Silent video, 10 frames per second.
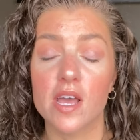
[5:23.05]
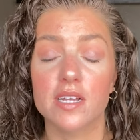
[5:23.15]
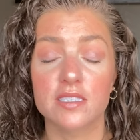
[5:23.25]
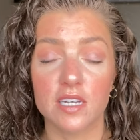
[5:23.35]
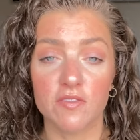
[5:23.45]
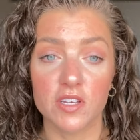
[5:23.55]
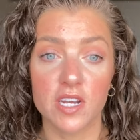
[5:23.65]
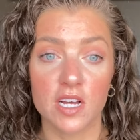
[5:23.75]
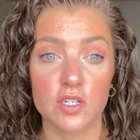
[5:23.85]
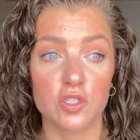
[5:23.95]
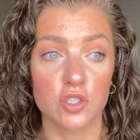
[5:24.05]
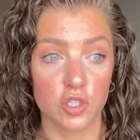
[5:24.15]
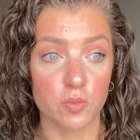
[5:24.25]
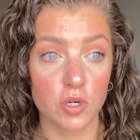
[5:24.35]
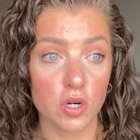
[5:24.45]
It's definitely not
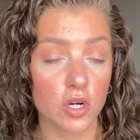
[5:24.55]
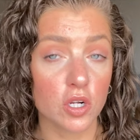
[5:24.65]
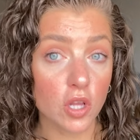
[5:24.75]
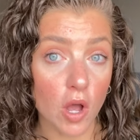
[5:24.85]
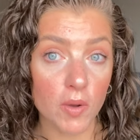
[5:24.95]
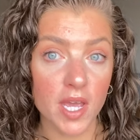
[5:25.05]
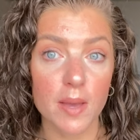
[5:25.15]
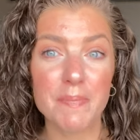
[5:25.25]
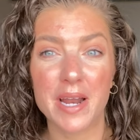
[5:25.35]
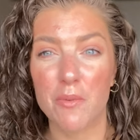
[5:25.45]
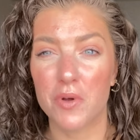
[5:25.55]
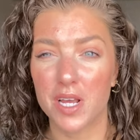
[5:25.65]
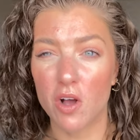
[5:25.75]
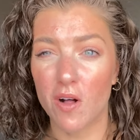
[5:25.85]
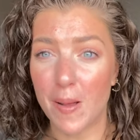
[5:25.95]
super glowy, but I
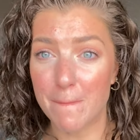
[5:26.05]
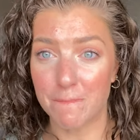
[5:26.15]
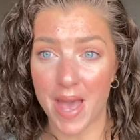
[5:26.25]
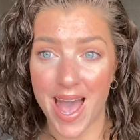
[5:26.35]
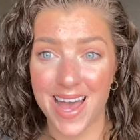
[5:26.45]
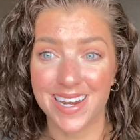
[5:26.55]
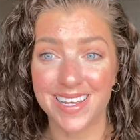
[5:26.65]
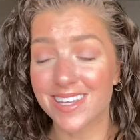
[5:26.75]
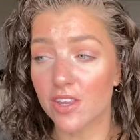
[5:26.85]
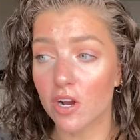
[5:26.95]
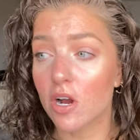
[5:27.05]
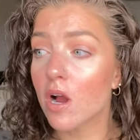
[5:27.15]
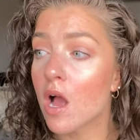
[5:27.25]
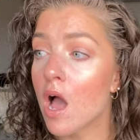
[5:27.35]
wouldn't call it matte either.